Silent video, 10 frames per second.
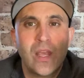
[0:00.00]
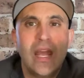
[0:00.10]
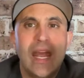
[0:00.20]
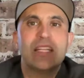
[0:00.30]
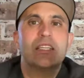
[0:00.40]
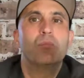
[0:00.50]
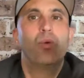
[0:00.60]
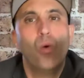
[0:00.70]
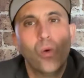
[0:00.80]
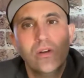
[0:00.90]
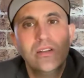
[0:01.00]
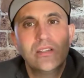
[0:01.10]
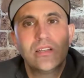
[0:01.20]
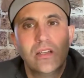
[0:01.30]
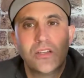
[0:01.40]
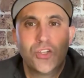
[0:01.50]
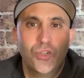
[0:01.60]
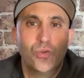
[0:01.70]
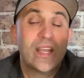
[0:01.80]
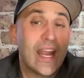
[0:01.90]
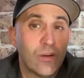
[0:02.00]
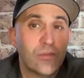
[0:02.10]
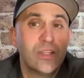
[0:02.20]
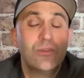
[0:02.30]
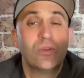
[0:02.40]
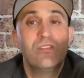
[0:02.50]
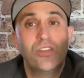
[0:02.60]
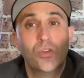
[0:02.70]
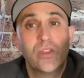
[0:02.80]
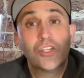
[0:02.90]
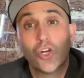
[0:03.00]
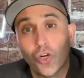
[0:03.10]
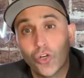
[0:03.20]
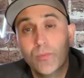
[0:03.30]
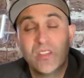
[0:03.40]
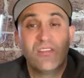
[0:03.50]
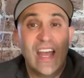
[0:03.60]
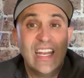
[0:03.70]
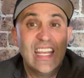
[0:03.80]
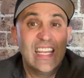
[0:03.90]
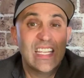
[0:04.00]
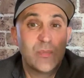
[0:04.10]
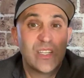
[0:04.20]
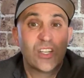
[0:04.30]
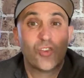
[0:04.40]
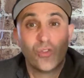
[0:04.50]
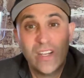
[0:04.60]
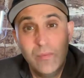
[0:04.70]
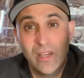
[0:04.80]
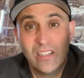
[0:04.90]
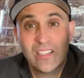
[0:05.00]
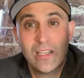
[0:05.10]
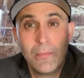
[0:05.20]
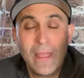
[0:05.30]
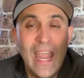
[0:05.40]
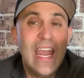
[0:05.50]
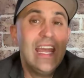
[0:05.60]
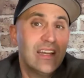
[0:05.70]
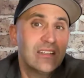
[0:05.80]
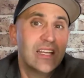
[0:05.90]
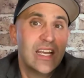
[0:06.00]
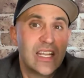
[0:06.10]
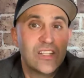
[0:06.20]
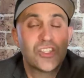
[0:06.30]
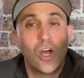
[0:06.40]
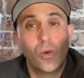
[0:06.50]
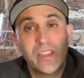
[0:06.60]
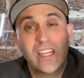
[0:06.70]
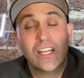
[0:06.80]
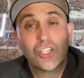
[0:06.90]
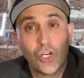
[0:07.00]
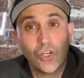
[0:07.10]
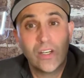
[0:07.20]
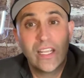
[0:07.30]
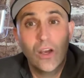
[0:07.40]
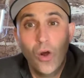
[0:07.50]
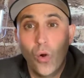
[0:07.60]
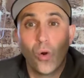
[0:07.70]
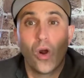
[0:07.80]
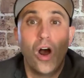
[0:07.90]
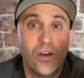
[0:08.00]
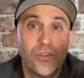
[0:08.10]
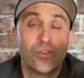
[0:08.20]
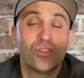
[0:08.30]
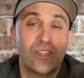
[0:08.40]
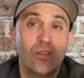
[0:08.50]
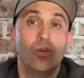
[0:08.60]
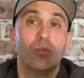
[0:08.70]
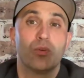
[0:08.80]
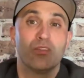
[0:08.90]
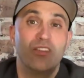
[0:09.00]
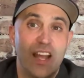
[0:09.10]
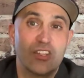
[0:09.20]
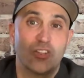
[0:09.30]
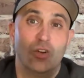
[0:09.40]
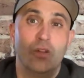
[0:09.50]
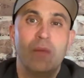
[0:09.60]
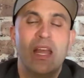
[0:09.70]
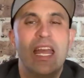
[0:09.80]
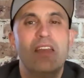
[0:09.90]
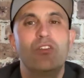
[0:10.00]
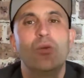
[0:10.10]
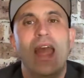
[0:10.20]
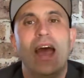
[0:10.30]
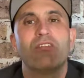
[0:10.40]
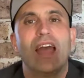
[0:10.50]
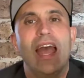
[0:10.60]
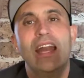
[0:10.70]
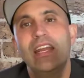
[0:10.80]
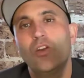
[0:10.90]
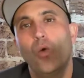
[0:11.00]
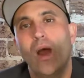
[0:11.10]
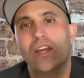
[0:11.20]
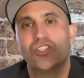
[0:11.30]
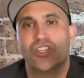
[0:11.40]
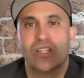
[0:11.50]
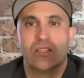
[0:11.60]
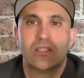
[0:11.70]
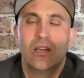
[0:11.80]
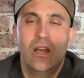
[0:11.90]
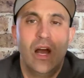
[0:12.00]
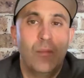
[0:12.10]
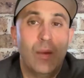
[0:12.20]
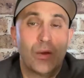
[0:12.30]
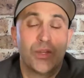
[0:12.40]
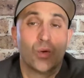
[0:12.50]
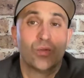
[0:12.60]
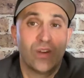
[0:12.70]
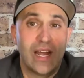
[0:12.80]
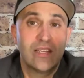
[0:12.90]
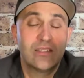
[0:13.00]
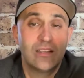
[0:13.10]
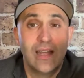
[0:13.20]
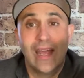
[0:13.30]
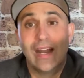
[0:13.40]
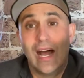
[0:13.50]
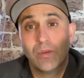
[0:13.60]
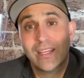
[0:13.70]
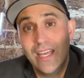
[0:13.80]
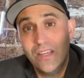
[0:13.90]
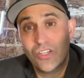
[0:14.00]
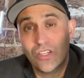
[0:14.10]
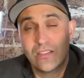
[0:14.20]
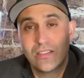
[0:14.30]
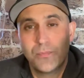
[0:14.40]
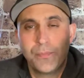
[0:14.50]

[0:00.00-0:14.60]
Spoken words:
It's important to carefully review the terms of any easement agreements and consult with an attorney or other legal professional if you have any questions about your rights and obligations.